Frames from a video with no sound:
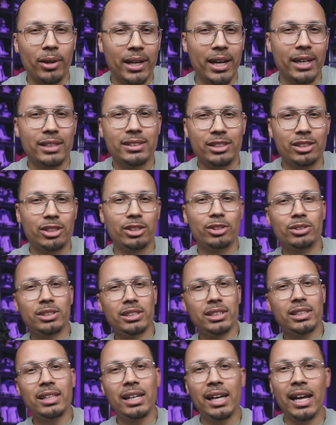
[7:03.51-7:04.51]
on
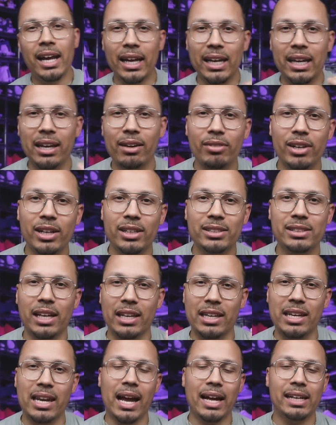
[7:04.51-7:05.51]
execution and giving us a
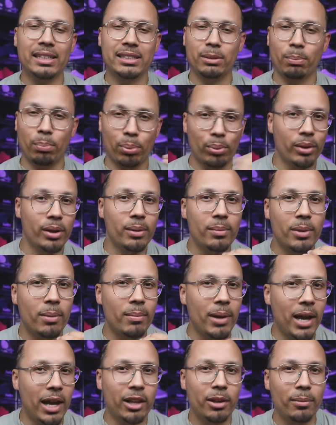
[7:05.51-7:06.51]
nice
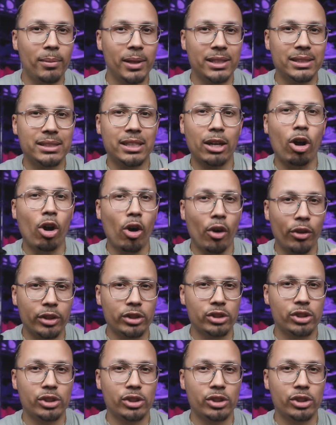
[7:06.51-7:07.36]
premium element to all the